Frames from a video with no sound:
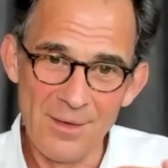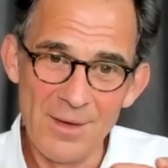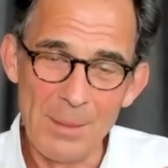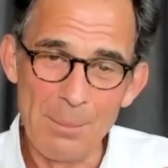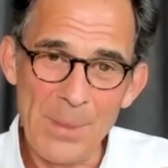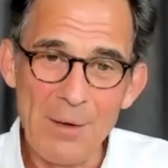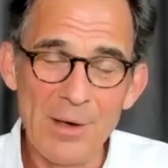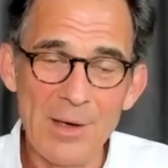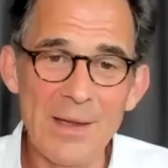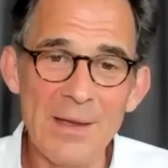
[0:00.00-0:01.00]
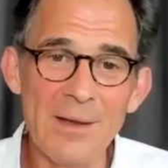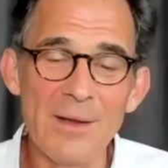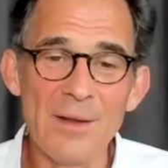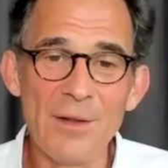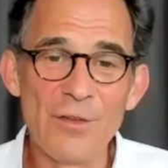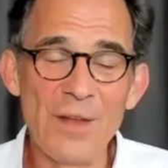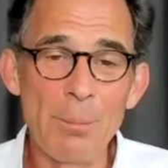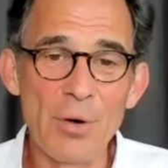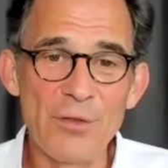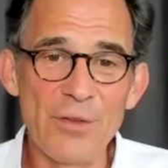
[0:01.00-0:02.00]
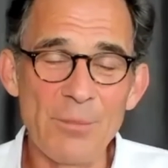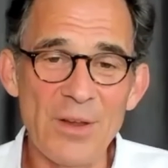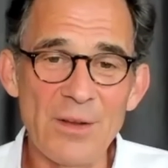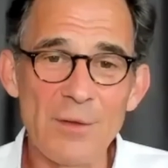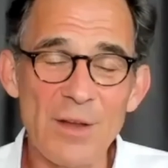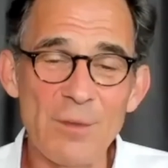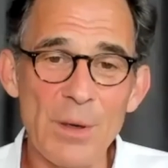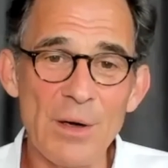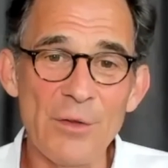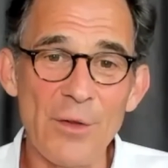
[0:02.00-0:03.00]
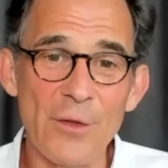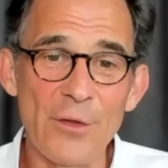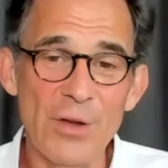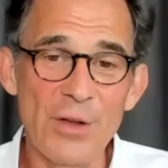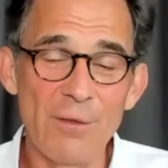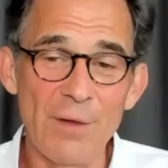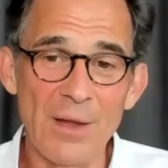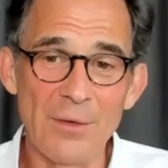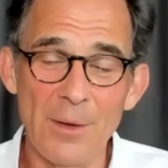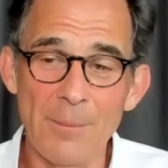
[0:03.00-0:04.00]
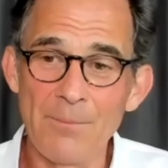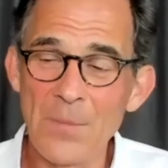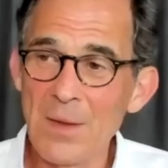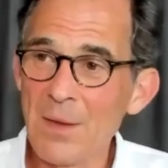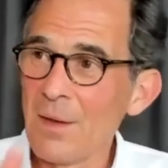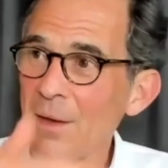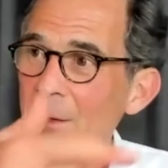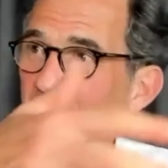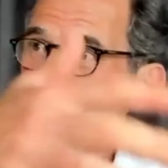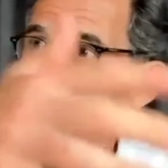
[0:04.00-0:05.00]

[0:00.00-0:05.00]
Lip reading: apparently separate subject of experience on the streets of London, that